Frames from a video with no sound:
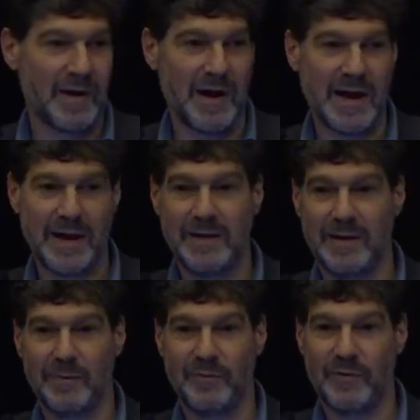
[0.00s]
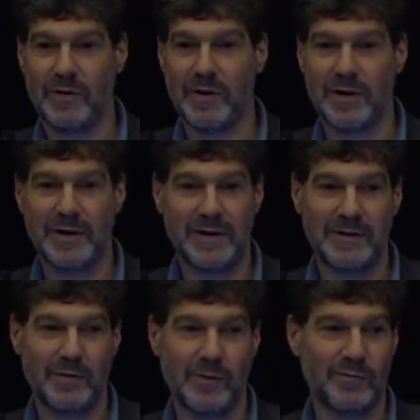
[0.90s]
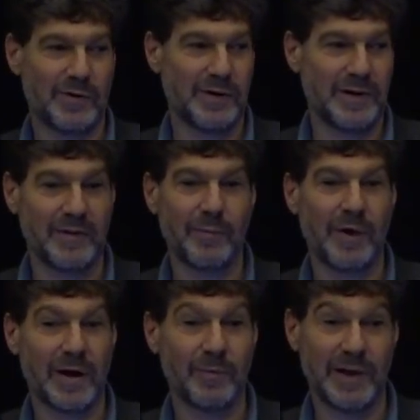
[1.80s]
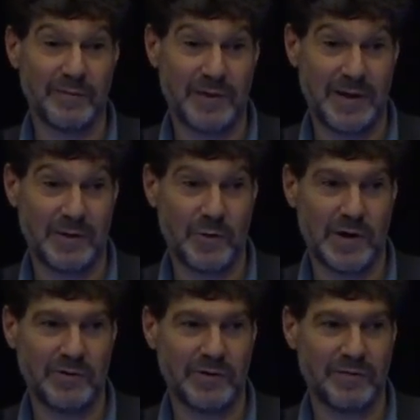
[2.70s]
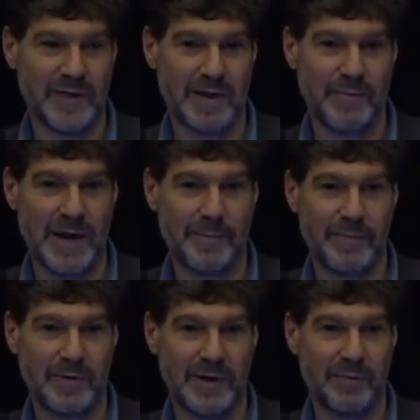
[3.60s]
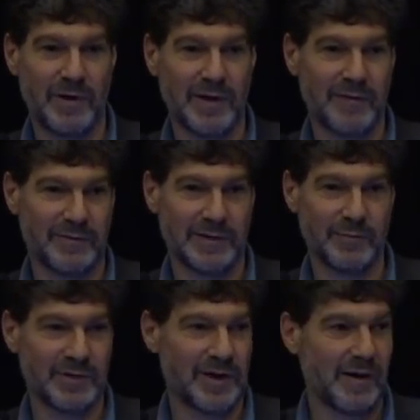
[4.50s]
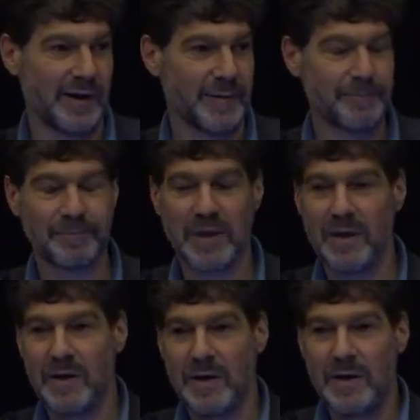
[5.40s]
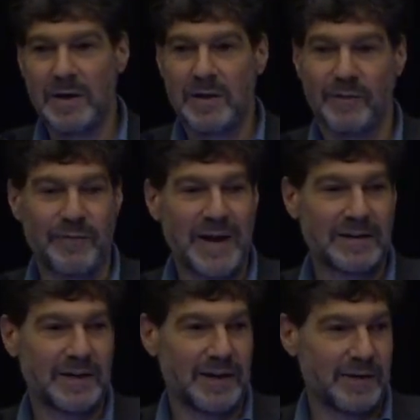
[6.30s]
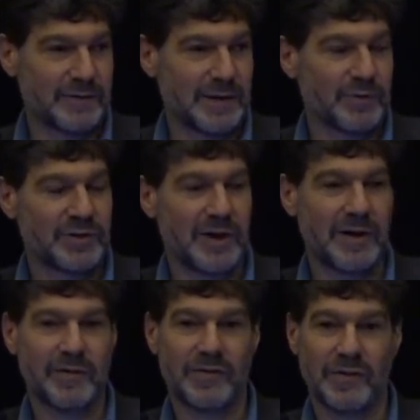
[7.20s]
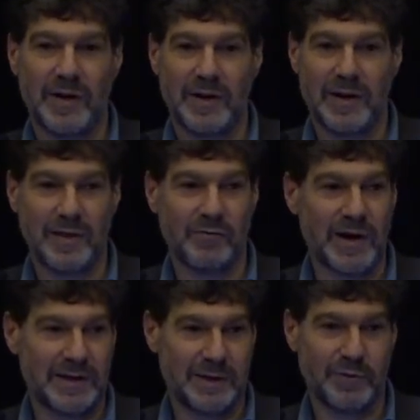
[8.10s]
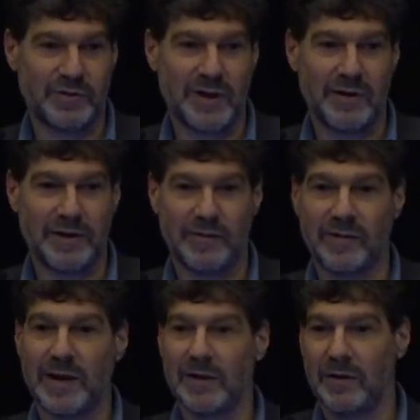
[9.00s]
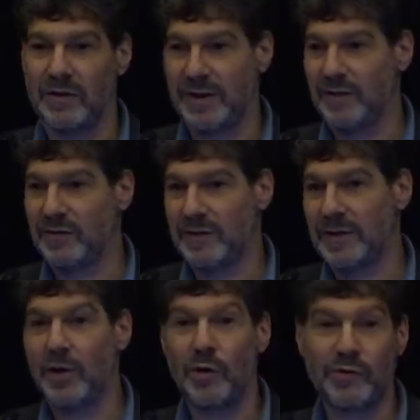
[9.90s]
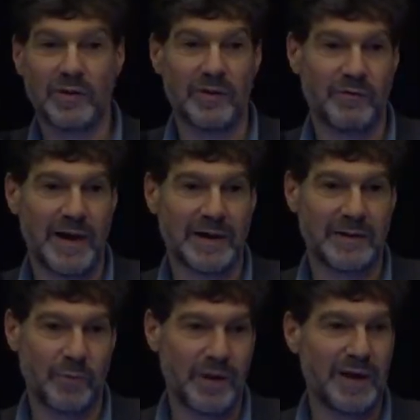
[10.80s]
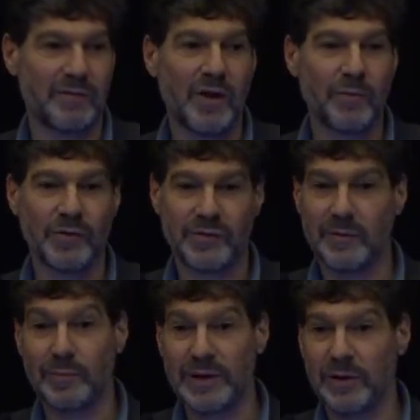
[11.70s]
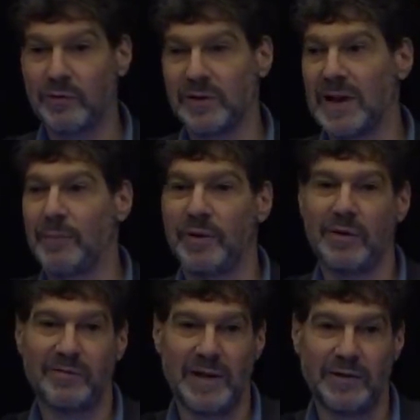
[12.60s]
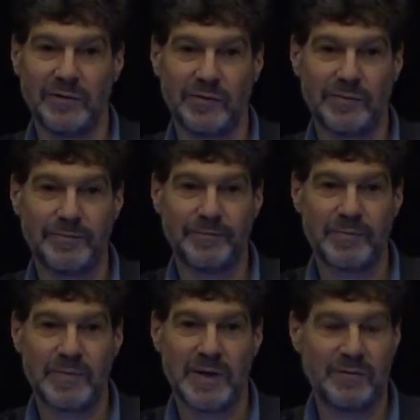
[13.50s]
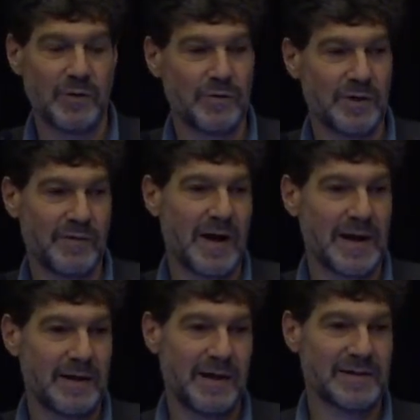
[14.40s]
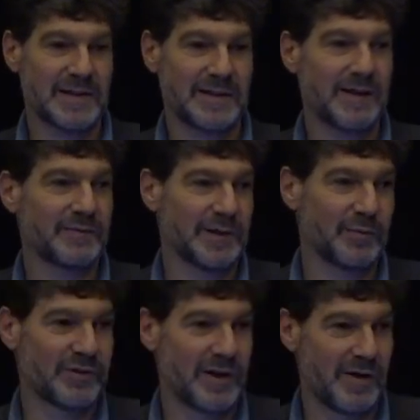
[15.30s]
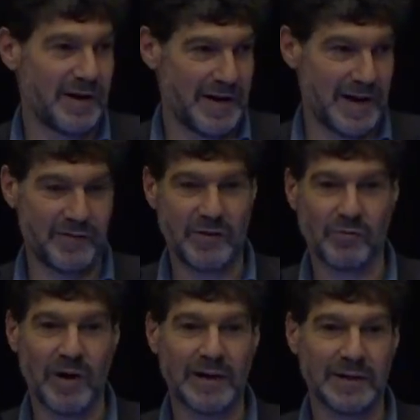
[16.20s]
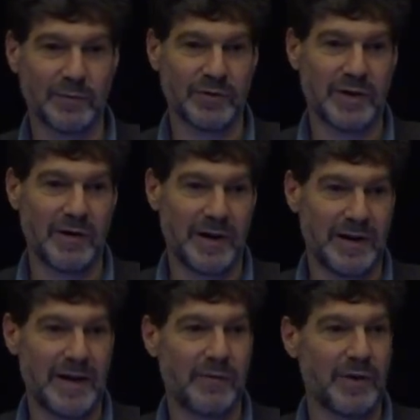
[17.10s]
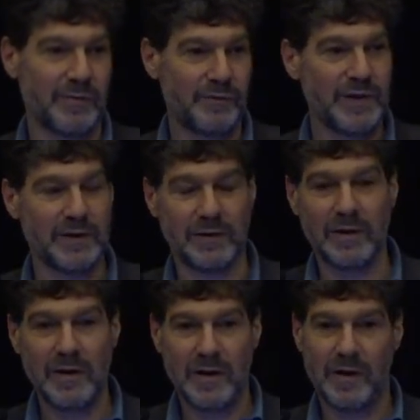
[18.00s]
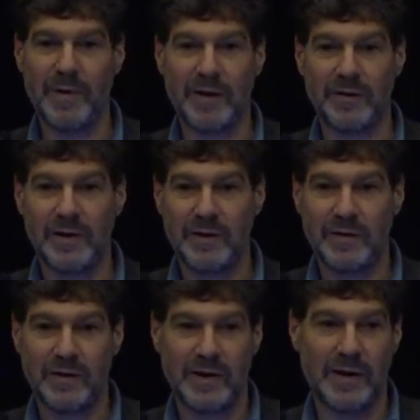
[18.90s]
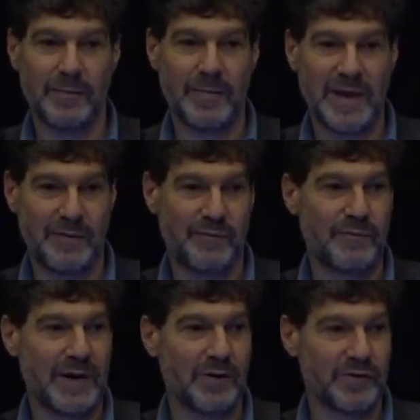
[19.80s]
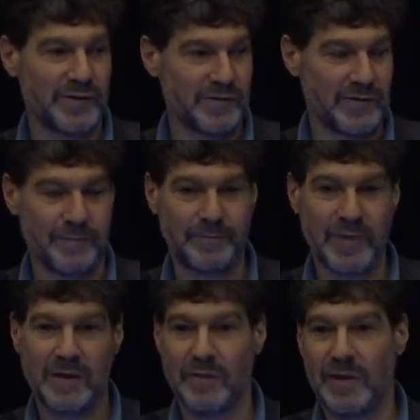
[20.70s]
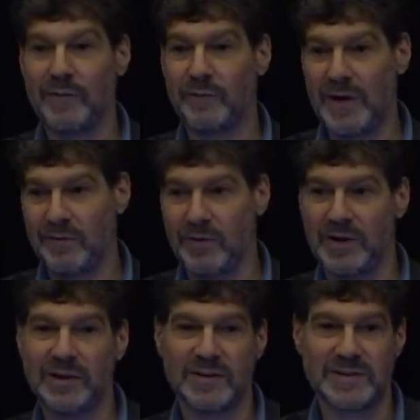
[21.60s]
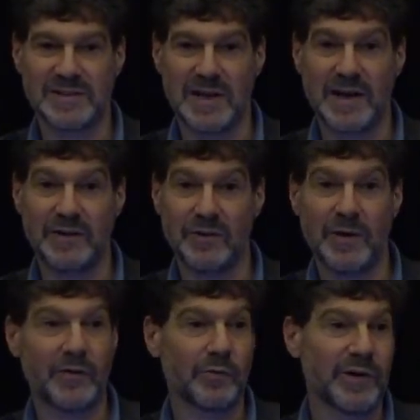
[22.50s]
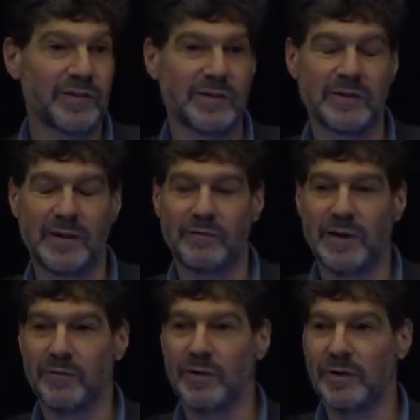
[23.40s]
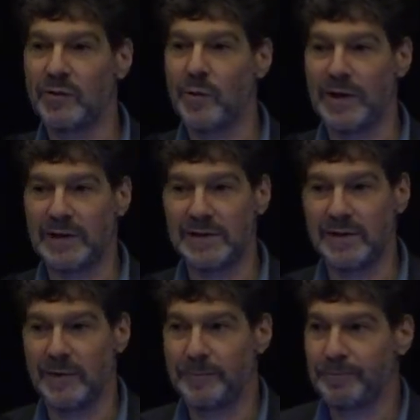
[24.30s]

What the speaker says: I am far over in the bottom left-hand quadrant of that map. I am a left libertarian. The fact that left libertarians and right libertarians get along easily owes to the fact that we have almost complete overlap in our values. If I, as a left libertarian, ask a right libertarian how they feel about a fair system, they favor it just as I do. And the reason that they favor it is quite clear.